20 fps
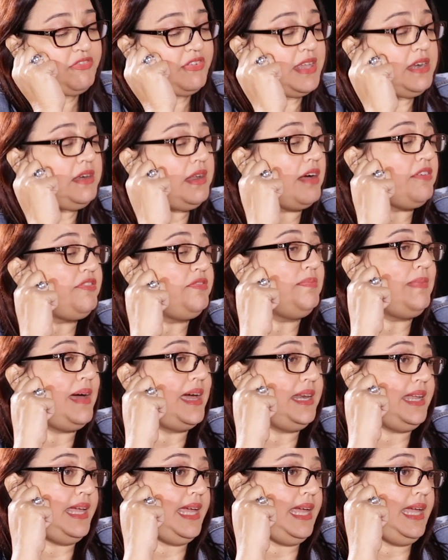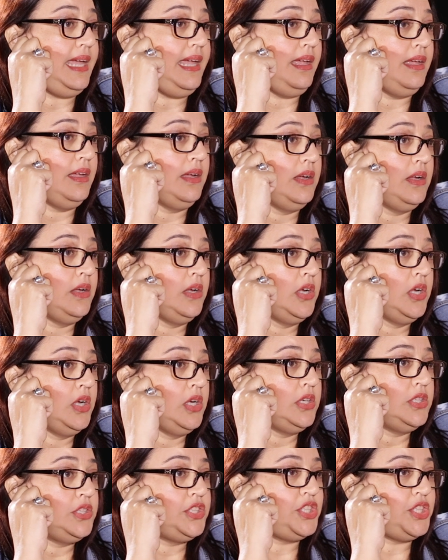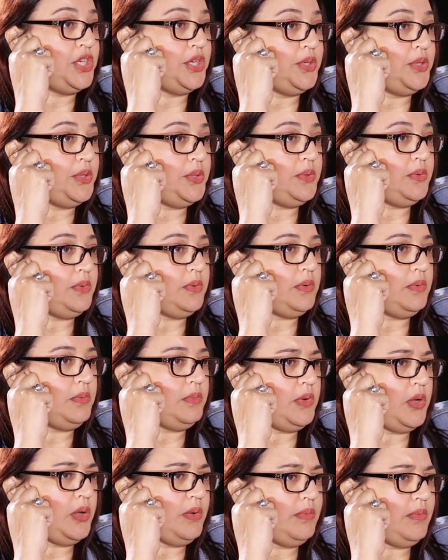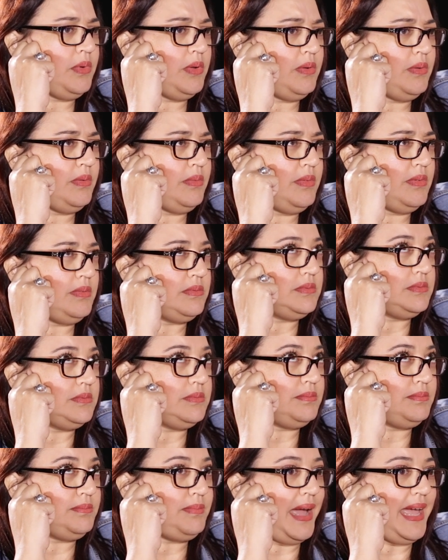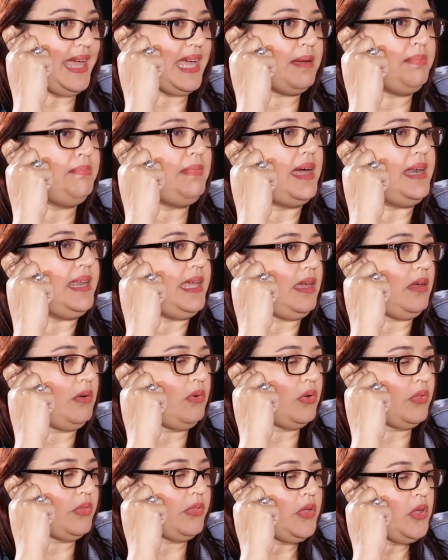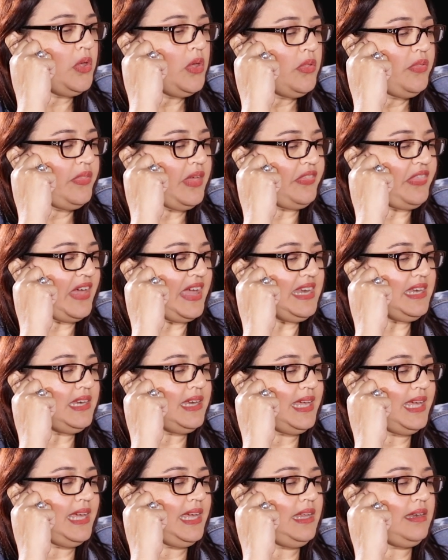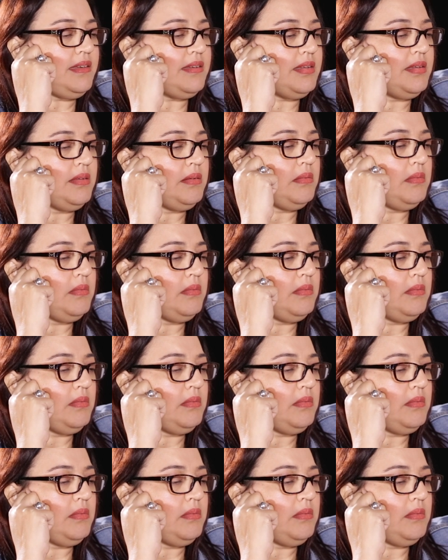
enough money to make money, or that they need